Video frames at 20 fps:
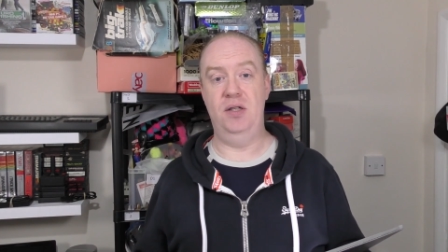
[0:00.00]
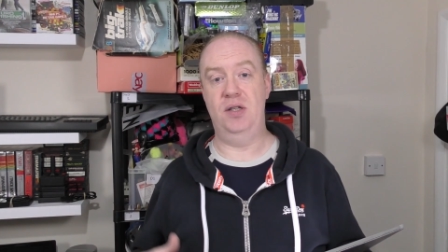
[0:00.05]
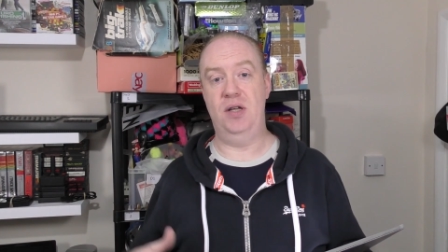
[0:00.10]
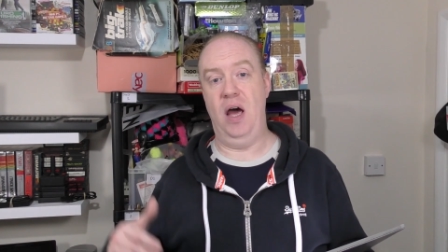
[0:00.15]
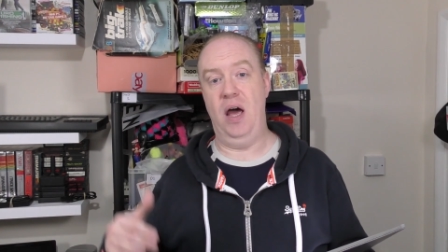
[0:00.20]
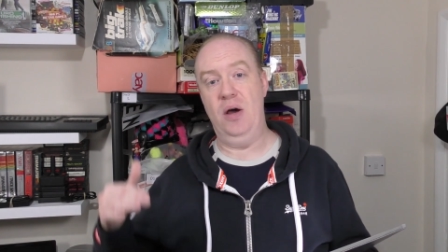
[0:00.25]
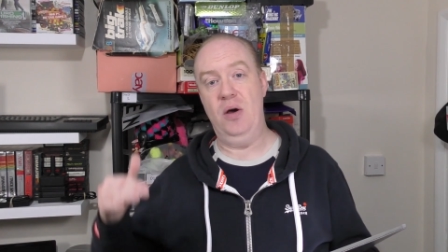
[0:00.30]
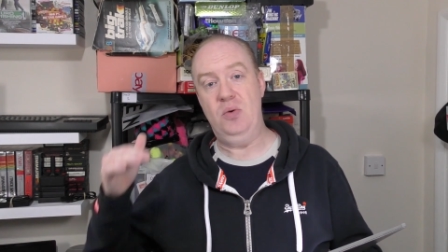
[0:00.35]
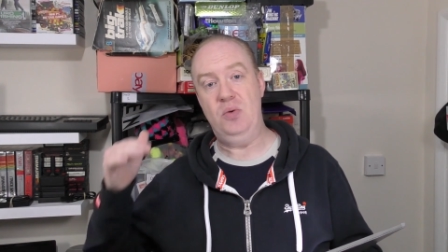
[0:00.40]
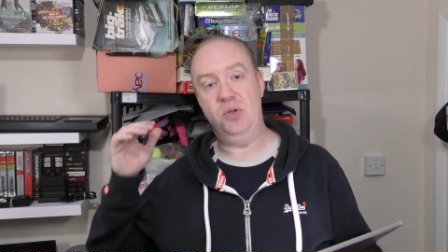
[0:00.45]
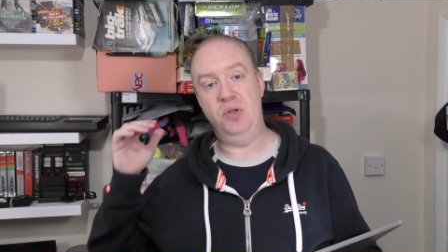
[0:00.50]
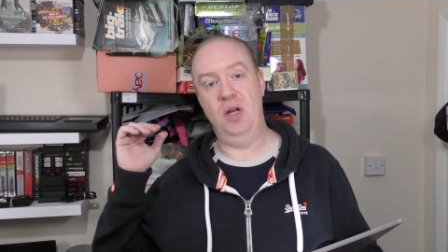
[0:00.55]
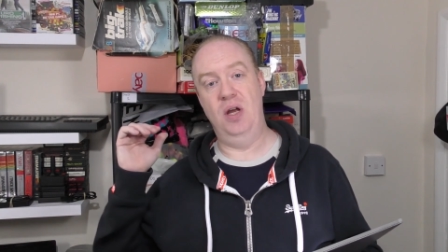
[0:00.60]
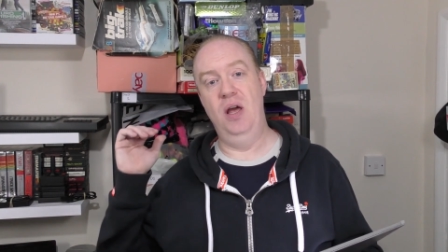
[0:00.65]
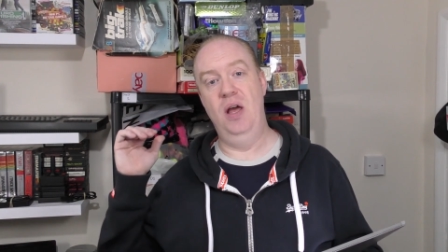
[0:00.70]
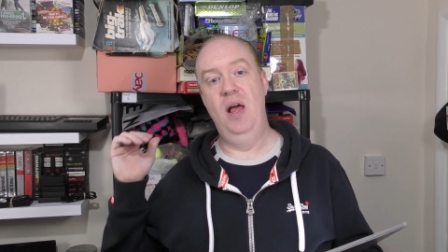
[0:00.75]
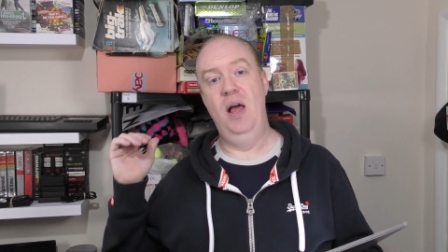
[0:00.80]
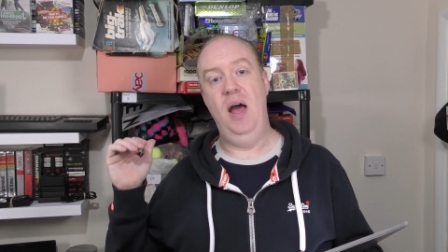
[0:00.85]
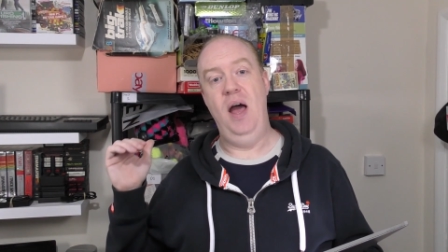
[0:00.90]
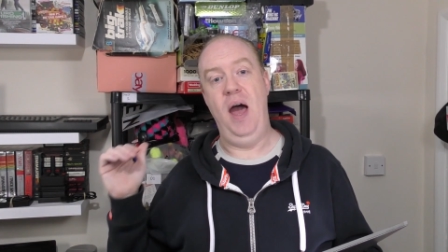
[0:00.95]
sales
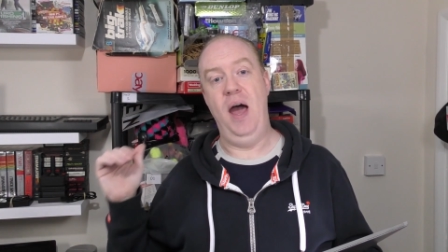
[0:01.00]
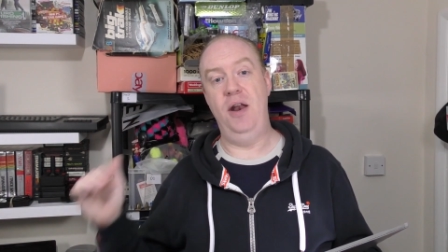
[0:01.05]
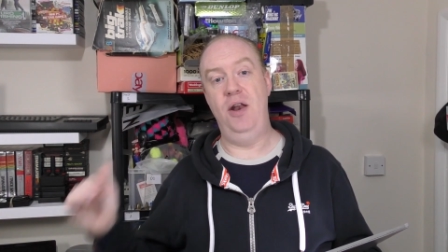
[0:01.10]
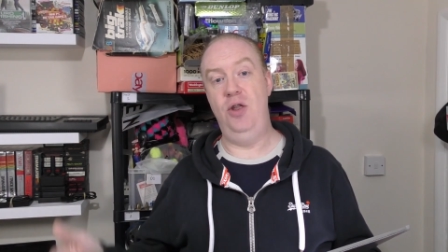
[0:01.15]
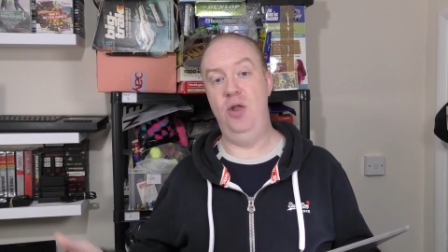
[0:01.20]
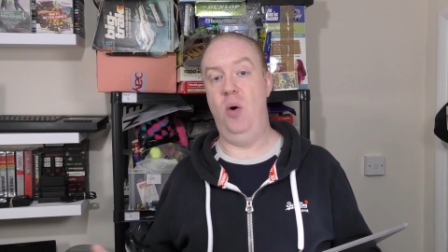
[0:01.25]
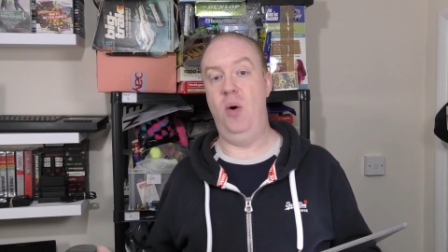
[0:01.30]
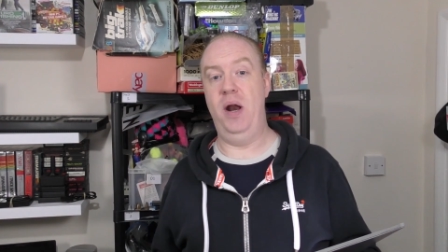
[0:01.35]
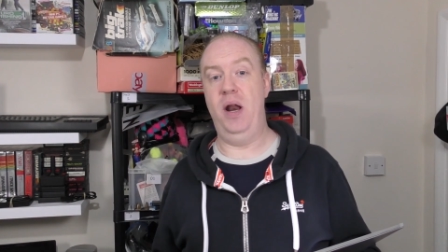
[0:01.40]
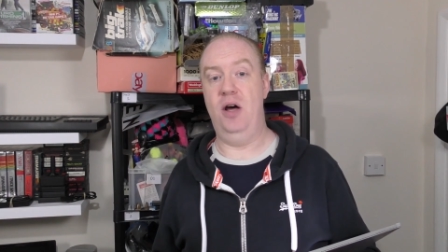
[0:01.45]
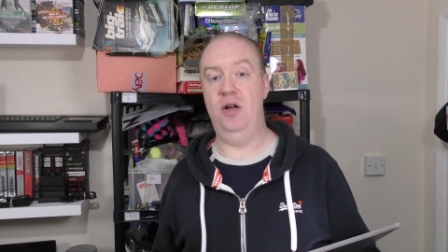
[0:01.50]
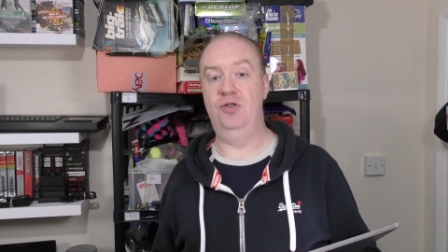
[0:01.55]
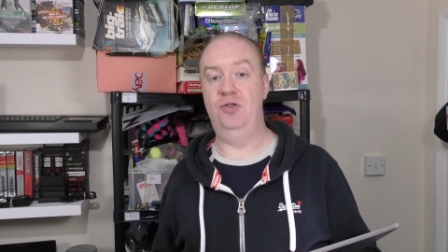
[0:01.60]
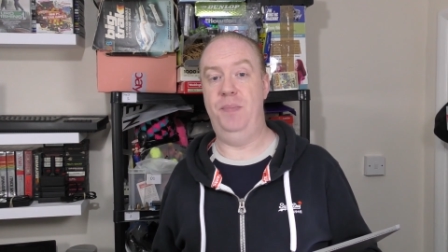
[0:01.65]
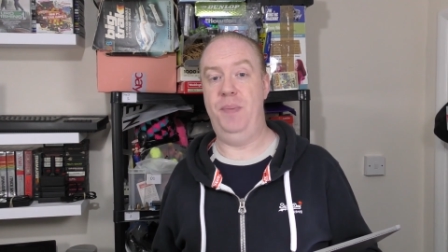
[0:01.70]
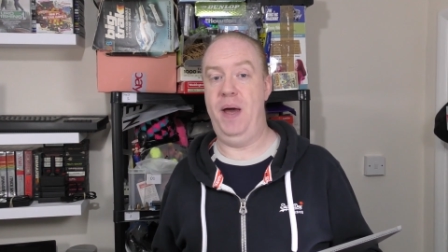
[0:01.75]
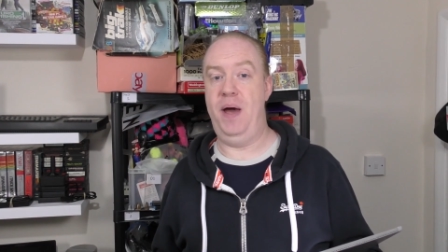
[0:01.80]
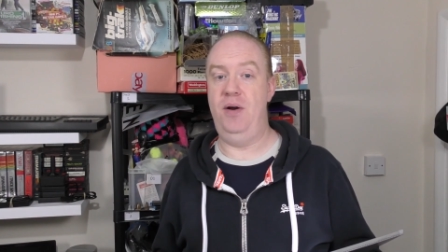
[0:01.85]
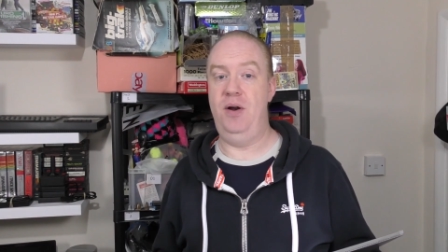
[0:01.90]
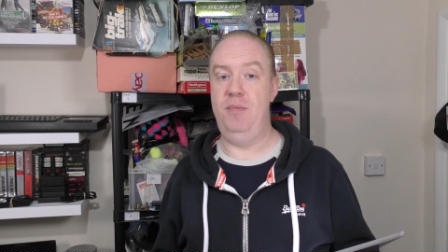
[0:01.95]
and
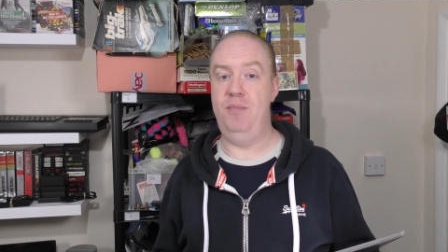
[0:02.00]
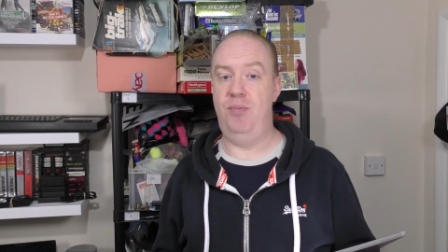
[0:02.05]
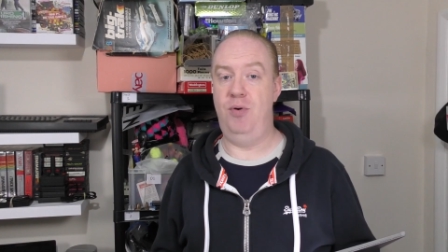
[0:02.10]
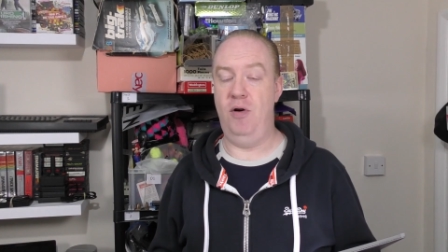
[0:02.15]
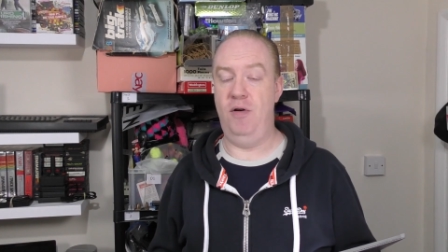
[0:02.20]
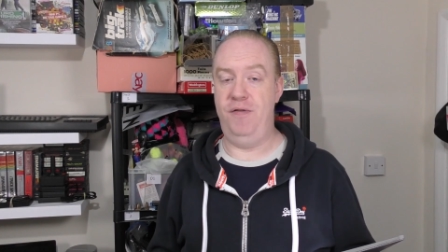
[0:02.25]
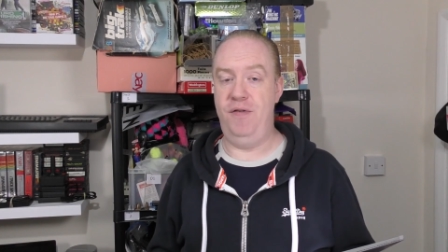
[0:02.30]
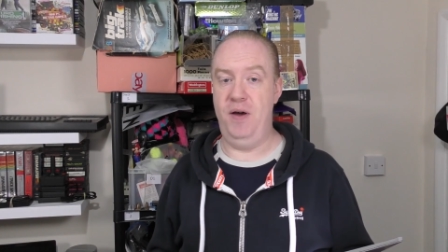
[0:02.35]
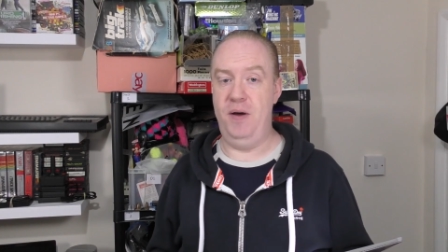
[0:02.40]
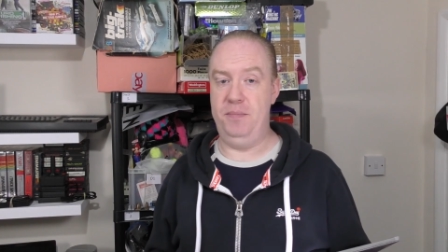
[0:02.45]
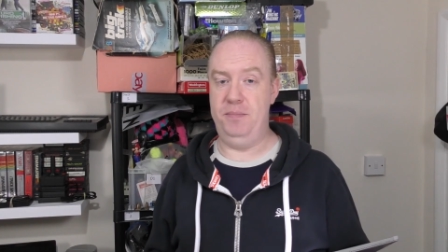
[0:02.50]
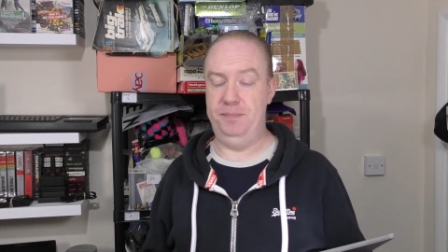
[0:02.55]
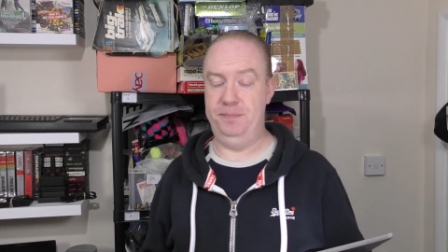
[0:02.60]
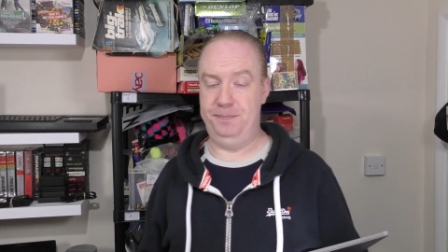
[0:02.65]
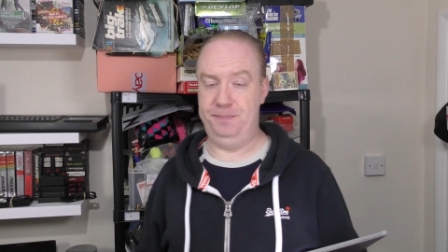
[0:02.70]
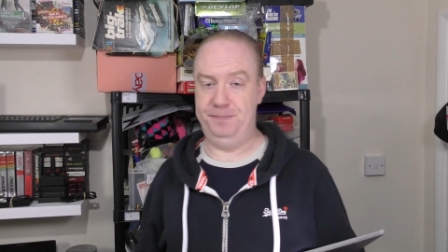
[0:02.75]
£900 in profit.